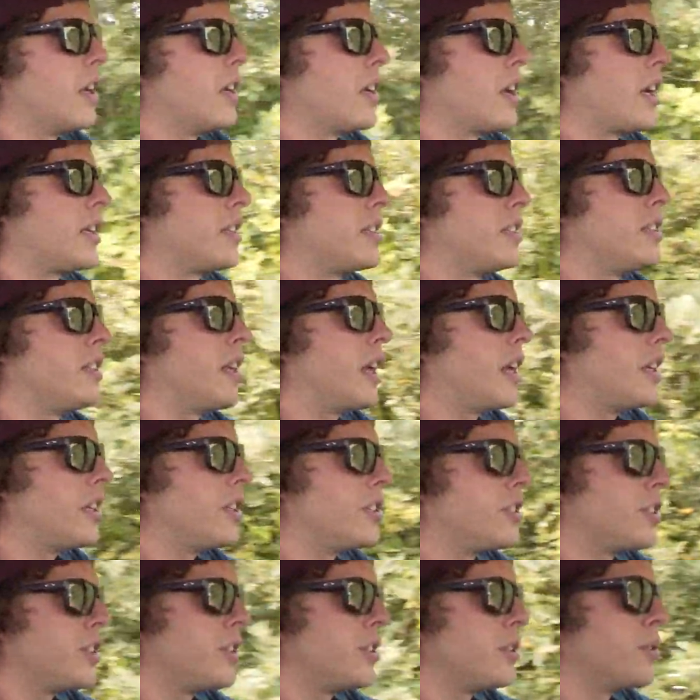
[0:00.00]
in
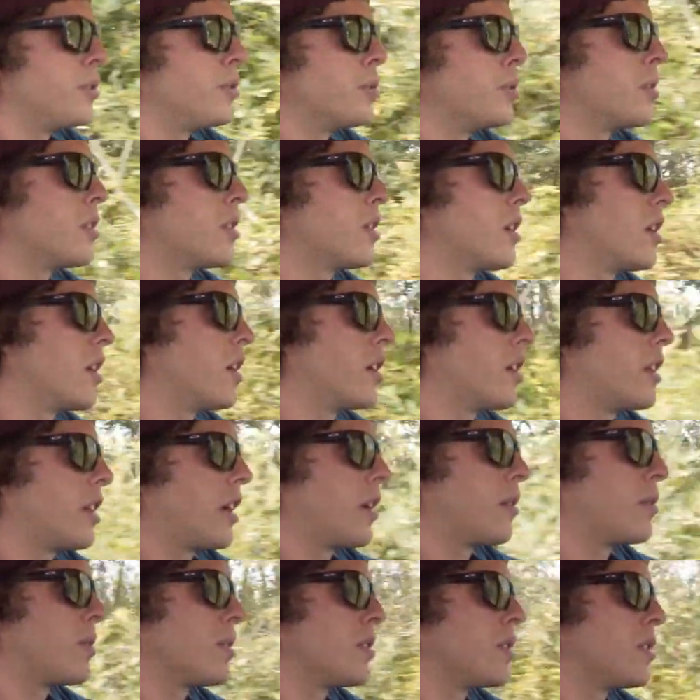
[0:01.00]
1982,
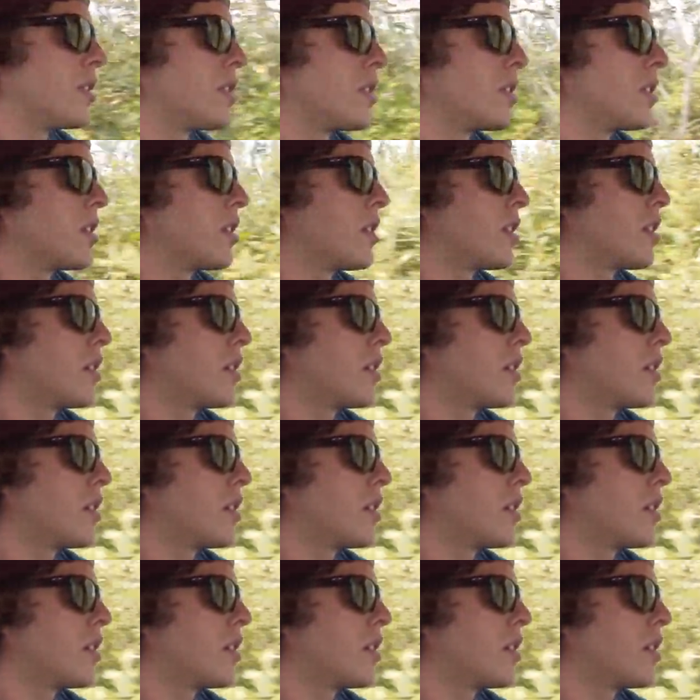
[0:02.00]
that was